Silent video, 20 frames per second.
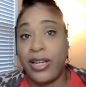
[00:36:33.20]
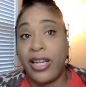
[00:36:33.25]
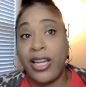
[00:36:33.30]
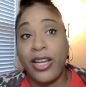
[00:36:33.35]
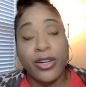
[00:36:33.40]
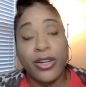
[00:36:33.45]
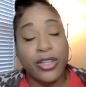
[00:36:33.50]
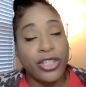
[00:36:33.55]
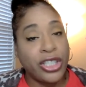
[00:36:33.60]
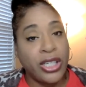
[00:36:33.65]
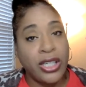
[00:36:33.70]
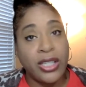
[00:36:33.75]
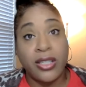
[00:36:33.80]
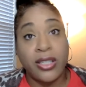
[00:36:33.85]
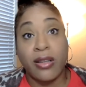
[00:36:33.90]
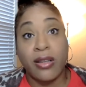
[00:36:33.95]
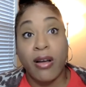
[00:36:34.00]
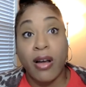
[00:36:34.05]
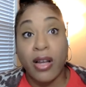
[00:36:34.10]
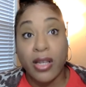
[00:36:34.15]
and he or she
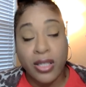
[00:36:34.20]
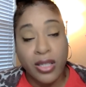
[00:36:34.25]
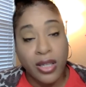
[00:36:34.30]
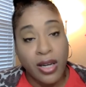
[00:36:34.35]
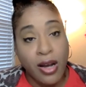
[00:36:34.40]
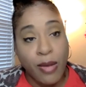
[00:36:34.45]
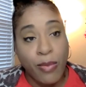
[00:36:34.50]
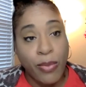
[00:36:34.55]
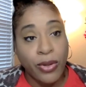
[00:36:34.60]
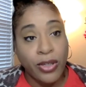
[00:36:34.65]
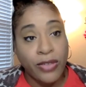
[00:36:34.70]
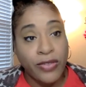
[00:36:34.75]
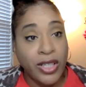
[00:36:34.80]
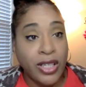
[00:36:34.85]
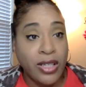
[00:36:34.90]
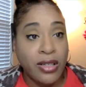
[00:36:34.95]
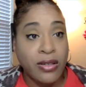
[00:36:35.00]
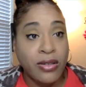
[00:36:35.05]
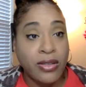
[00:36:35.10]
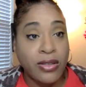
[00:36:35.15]
has lost a couple
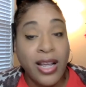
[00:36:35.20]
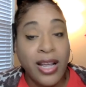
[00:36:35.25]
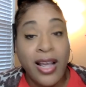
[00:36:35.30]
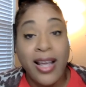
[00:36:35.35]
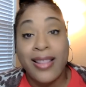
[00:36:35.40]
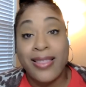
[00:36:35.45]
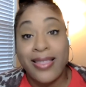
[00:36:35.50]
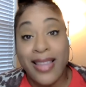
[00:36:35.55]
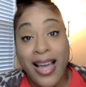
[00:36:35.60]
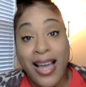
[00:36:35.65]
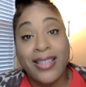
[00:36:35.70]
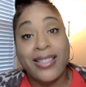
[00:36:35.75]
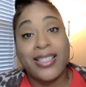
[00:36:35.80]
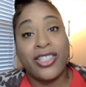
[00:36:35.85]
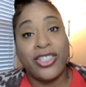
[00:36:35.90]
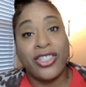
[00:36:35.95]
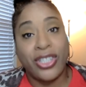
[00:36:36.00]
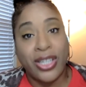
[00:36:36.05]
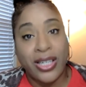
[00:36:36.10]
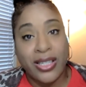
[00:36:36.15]
of deals,
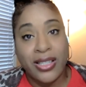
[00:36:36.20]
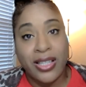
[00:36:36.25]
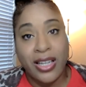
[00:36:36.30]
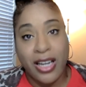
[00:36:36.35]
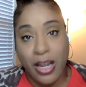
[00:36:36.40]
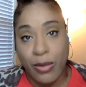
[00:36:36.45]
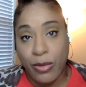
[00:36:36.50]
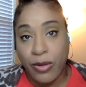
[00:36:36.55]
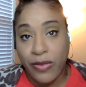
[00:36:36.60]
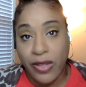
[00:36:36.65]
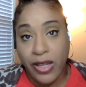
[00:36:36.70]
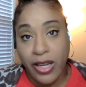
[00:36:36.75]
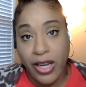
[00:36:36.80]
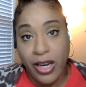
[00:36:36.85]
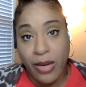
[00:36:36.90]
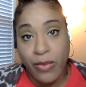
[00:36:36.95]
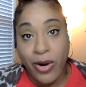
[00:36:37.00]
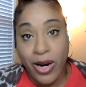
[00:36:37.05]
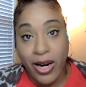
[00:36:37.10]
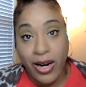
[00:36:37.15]
that's just the name of the
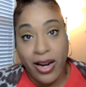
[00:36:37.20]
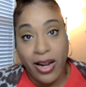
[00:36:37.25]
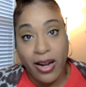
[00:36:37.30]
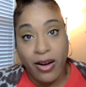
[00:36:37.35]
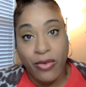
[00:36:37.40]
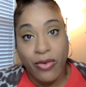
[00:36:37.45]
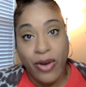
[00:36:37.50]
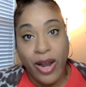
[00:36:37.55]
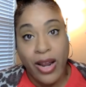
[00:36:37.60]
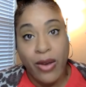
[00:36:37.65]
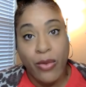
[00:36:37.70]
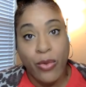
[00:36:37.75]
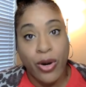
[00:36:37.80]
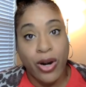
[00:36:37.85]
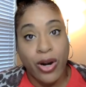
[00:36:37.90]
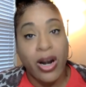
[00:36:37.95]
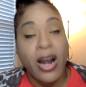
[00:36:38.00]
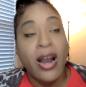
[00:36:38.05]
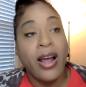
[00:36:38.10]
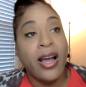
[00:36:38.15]
game right now, right?
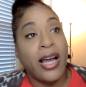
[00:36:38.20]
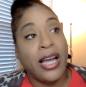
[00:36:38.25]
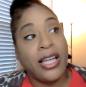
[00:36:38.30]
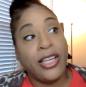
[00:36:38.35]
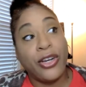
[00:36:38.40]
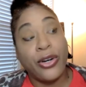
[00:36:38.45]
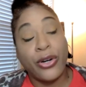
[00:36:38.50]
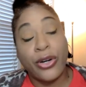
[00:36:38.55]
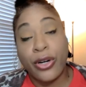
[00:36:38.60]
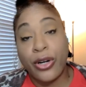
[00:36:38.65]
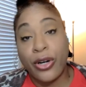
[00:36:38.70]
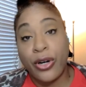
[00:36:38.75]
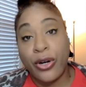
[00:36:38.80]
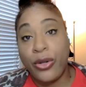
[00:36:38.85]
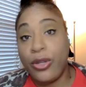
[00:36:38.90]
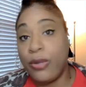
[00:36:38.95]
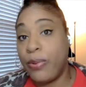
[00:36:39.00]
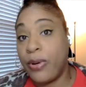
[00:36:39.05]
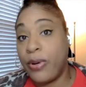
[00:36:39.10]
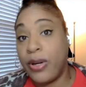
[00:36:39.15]
Where a year
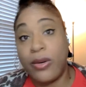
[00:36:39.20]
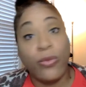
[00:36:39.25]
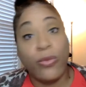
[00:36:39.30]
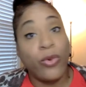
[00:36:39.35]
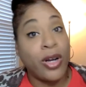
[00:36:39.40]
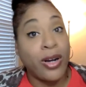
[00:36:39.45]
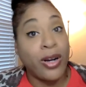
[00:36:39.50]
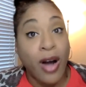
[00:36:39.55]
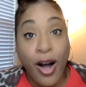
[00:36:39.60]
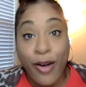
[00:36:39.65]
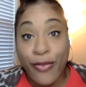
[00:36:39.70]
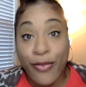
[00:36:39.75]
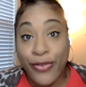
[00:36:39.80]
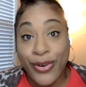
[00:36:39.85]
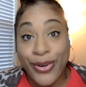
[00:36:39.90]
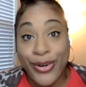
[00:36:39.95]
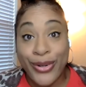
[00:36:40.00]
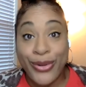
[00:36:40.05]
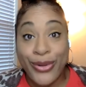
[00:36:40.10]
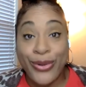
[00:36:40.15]
ago you put in one
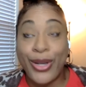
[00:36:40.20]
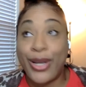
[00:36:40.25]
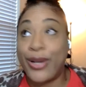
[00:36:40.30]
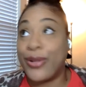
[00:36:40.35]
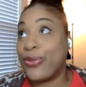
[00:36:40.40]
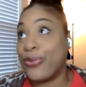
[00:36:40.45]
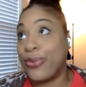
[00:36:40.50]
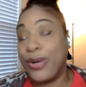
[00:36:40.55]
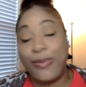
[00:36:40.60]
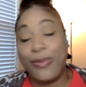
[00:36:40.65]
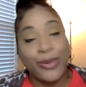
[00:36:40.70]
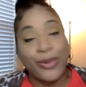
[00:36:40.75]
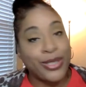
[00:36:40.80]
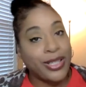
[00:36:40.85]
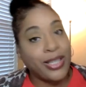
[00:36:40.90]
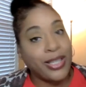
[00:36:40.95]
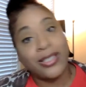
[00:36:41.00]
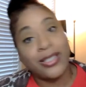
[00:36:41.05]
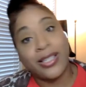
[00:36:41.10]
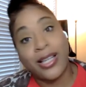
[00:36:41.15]
offer, you get a
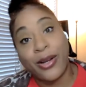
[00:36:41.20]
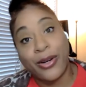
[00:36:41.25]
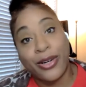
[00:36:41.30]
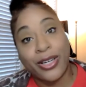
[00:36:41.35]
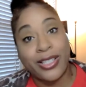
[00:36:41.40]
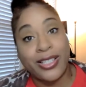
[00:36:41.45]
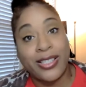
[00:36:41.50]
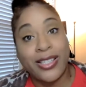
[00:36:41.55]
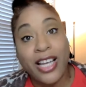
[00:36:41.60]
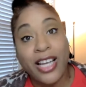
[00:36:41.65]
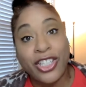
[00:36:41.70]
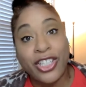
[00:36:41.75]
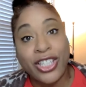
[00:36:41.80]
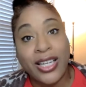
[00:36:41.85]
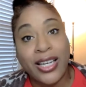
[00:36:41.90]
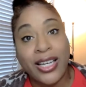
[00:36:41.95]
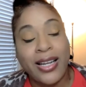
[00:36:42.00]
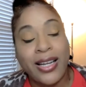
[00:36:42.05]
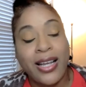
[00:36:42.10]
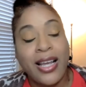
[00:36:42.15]
3% seller
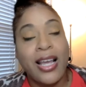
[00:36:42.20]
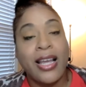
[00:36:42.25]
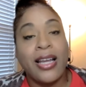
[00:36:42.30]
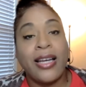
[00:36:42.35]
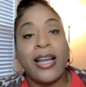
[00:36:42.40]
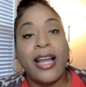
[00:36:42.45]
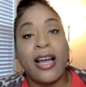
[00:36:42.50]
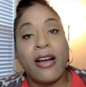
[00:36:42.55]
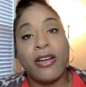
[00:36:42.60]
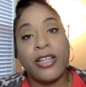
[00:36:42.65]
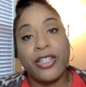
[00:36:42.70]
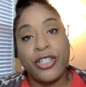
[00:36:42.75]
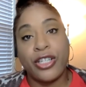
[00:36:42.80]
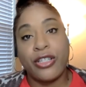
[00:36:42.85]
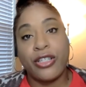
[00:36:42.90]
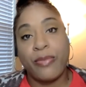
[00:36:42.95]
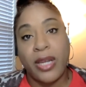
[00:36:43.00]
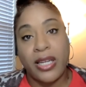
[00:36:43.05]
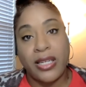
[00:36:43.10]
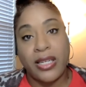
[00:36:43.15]
concession. Now it
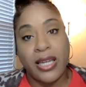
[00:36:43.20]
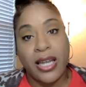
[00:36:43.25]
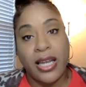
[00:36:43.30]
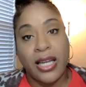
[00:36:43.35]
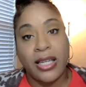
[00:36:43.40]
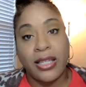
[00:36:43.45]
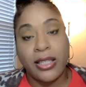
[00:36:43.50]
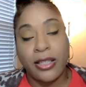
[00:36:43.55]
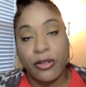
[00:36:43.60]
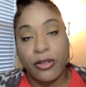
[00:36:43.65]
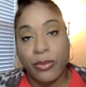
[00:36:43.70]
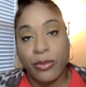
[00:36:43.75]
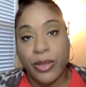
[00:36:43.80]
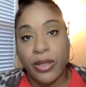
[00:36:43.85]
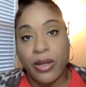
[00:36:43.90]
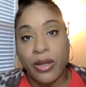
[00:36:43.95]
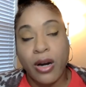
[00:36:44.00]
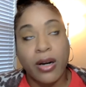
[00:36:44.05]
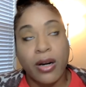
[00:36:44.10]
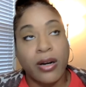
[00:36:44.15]
just may take a little
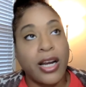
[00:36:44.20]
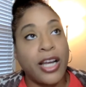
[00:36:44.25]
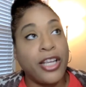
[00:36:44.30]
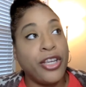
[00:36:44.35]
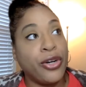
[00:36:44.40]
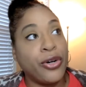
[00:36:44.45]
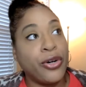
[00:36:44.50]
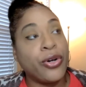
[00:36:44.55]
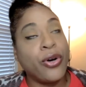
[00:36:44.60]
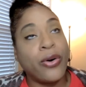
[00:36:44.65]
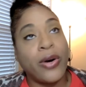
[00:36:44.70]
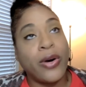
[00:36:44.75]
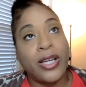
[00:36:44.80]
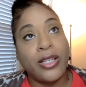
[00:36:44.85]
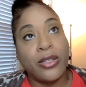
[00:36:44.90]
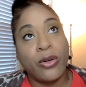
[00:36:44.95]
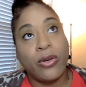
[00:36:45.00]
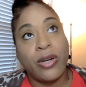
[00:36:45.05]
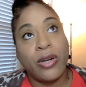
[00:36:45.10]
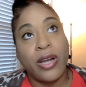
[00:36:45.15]
bit longer. A year ago,
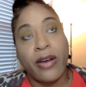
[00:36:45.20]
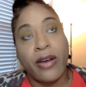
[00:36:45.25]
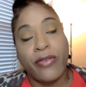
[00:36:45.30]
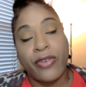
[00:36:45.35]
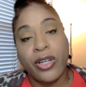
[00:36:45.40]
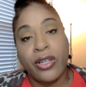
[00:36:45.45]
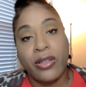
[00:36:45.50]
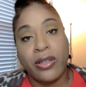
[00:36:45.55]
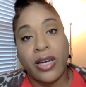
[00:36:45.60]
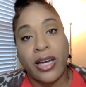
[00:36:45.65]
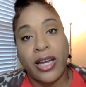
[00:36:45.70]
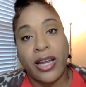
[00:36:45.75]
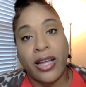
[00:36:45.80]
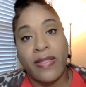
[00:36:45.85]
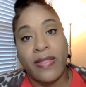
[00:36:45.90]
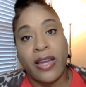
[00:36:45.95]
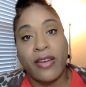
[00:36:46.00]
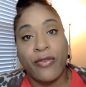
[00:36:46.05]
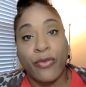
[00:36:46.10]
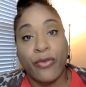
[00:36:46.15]
I told every
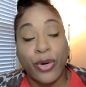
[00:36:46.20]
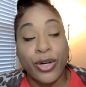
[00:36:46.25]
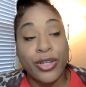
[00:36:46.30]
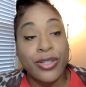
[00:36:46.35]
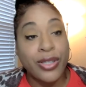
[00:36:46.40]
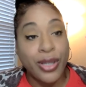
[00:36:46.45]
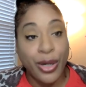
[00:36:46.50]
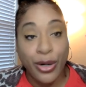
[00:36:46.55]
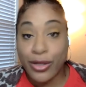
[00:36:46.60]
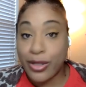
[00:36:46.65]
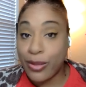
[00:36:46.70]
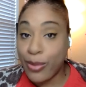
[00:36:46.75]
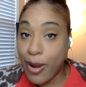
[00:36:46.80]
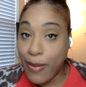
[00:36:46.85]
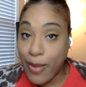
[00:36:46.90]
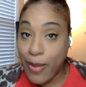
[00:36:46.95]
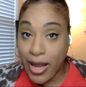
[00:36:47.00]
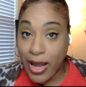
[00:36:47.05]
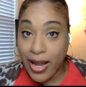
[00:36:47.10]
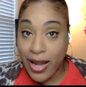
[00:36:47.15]
client that if we're serious
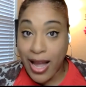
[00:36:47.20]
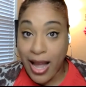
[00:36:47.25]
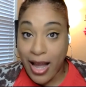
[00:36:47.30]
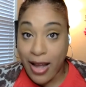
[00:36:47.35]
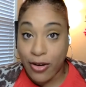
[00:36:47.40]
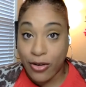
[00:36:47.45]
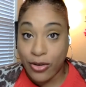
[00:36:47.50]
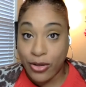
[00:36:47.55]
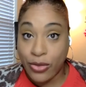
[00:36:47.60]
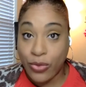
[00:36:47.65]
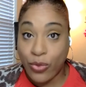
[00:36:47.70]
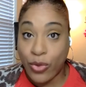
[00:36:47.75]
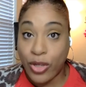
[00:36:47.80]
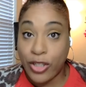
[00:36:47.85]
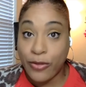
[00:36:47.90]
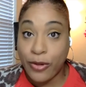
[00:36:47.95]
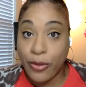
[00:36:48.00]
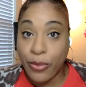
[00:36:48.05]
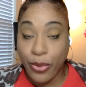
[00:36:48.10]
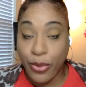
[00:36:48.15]
about buying a house,
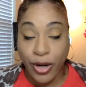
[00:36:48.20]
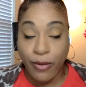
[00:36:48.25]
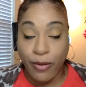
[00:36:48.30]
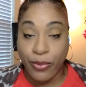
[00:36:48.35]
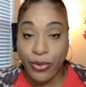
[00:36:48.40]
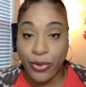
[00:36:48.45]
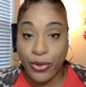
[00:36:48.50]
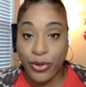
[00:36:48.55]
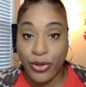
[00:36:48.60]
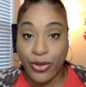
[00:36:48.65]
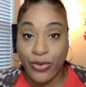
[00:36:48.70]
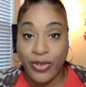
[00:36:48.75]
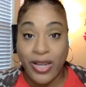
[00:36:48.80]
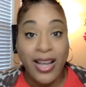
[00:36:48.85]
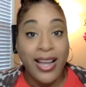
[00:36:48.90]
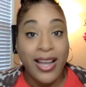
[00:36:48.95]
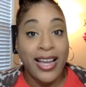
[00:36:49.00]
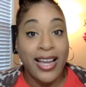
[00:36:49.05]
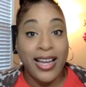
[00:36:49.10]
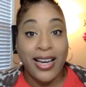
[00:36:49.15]
once we're
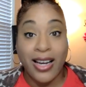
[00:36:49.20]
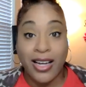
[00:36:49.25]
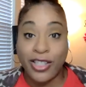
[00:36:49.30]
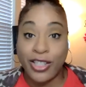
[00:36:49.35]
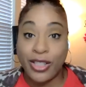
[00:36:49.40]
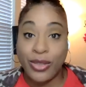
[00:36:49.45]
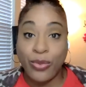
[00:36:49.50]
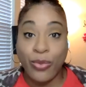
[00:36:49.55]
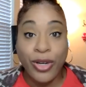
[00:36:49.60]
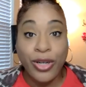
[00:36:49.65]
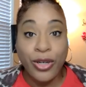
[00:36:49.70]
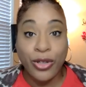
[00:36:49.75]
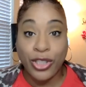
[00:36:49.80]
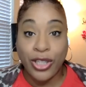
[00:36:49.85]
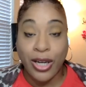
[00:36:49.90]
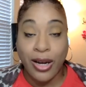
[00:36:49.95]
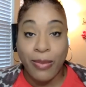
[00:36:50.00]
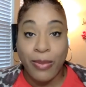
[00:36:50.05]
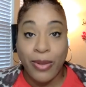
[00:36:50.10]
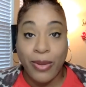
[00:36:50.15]
pre-approved and not just
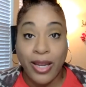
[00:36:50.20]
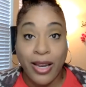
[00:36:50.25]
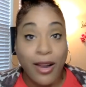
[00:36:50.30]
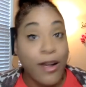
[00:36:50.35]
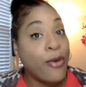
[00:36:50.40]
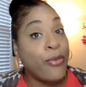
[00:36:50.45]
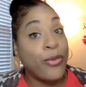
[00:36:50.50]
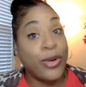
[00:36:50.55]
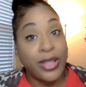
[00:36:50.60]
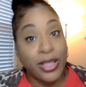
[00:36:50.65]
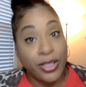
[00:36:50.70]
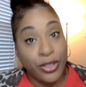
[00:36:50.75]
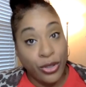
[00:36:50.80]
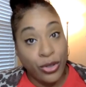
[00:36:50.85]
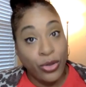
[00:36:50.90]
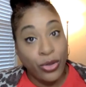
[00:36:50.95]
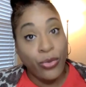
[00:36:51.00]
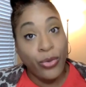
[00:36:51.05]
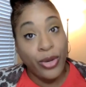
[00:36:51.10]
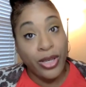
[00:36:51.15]
window shopping, within
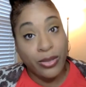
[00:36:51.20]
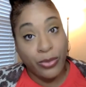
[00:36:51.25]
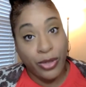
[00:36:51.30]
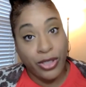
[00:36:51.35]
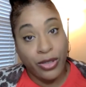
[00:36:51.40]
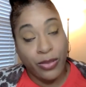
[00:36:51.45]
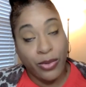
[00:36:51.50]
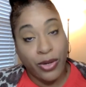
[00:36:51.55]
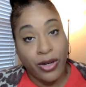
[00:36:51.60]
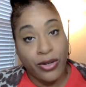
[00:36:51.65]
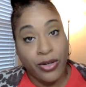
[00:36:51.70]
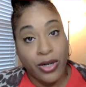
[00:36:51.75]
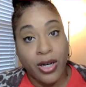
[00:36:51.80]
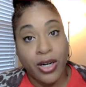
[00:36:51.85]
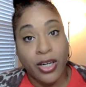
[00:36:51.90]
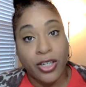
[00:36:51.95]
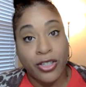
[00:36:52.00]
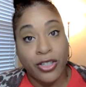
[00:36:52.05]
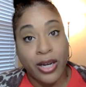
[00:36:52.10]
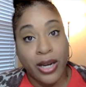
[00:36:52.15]
2 weeks, we should be
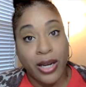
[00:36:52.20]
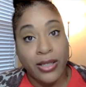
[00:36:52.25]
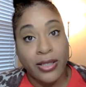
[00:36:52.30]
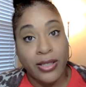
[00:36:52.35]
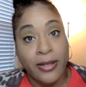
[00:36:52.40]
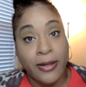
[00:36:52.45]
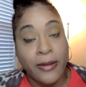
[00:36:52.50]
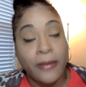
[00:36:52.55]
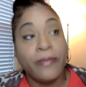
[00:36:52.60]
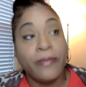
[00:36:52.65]
under contract.